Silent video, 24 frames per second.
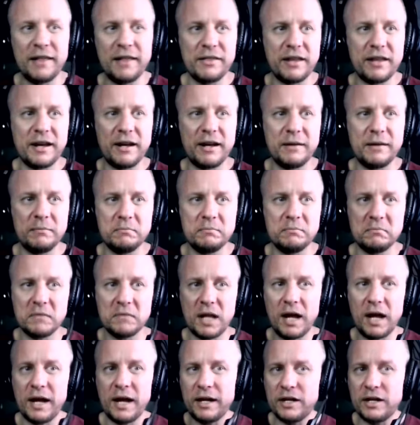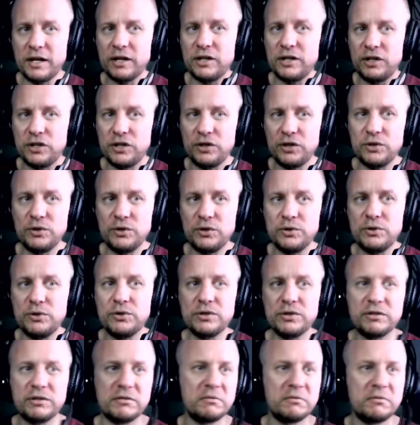that, I could
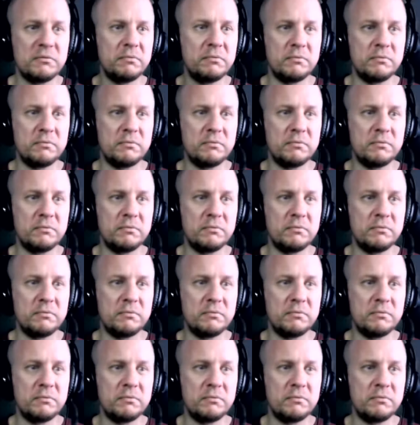use